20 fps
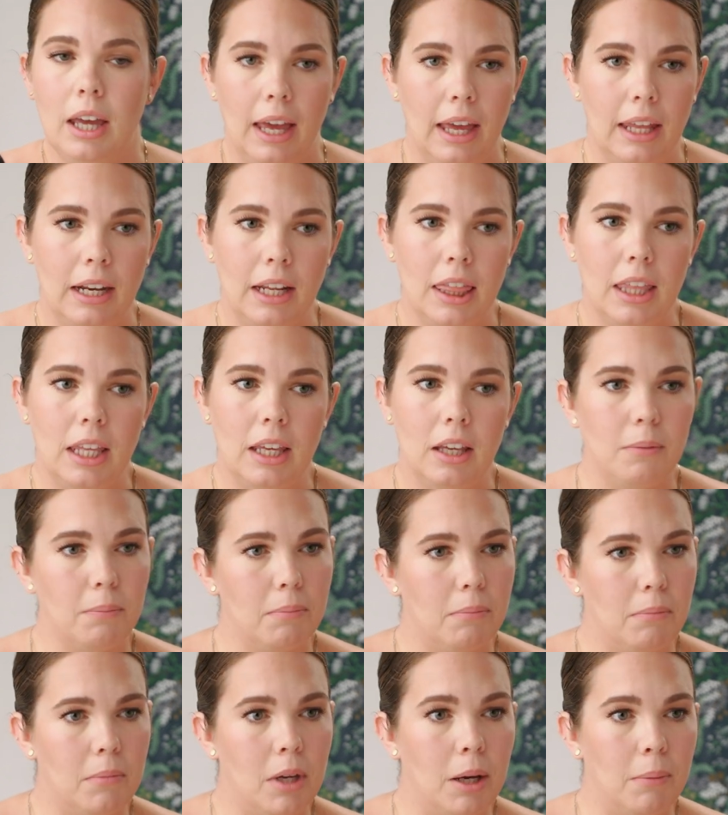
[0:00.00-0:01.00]
And I think
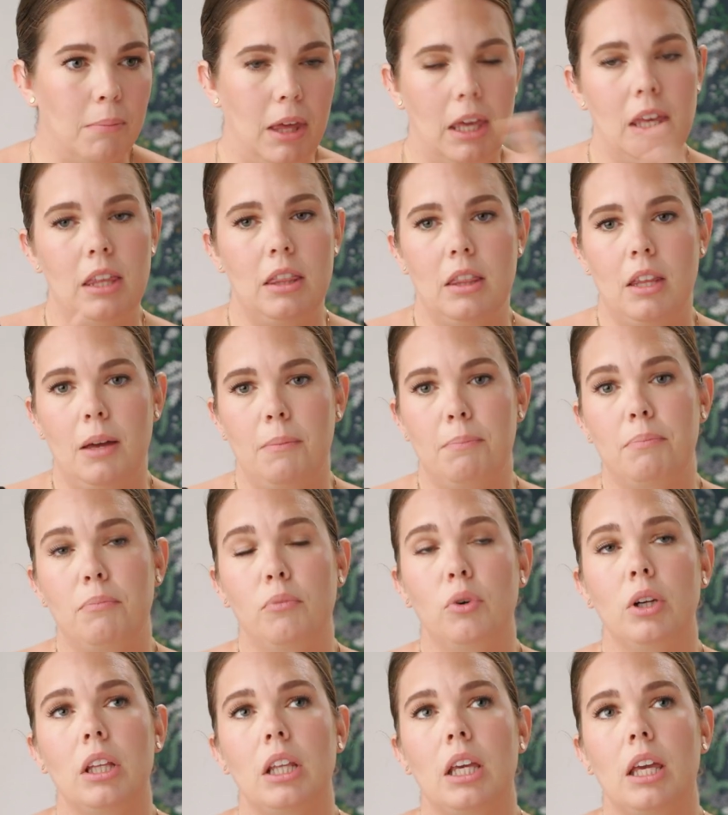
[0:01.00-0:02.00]
a
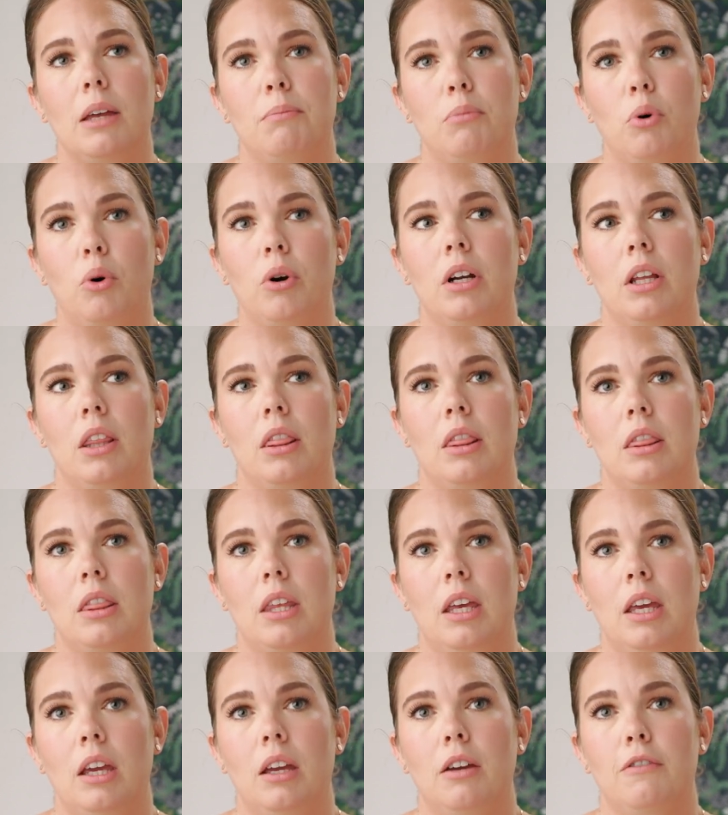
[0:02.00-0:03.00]
really important
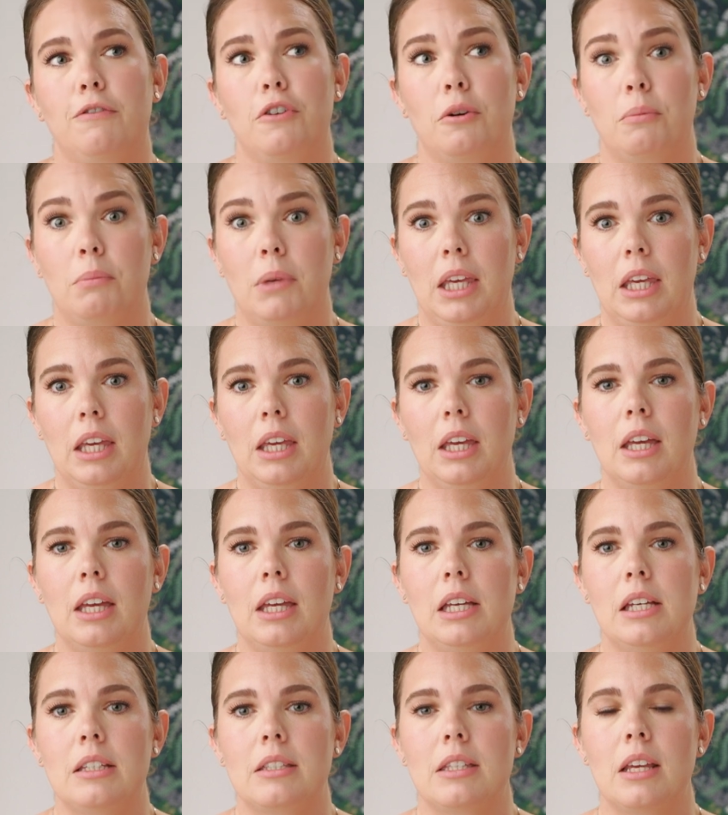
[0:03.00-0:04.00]
thing for me
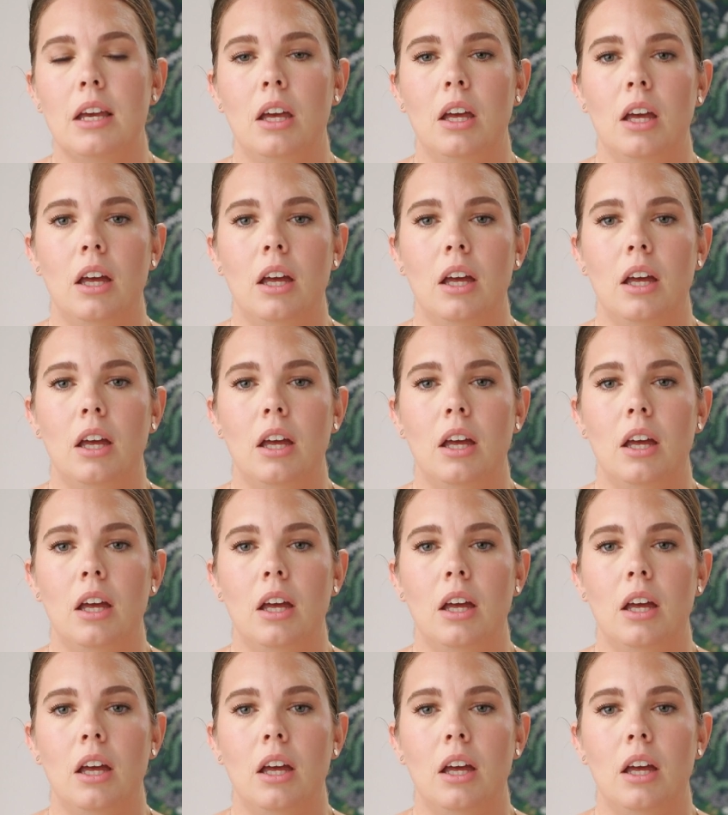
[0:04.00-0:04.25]
is